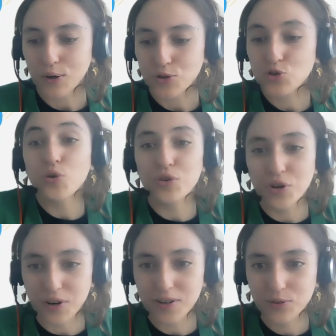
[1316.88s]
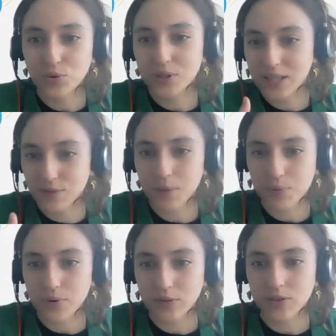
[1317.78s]
stronger to give
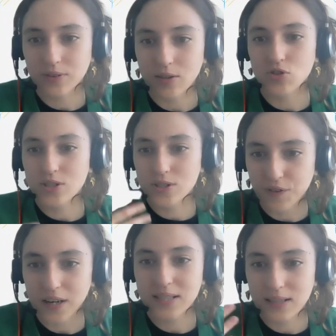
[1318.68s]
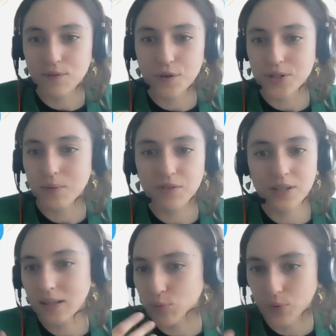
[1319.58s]
up rather than just fighting for
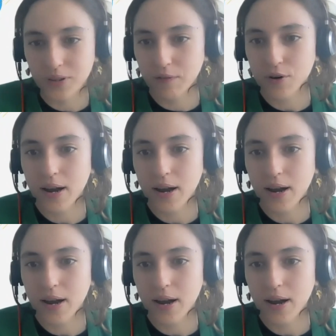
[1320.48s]
something that will never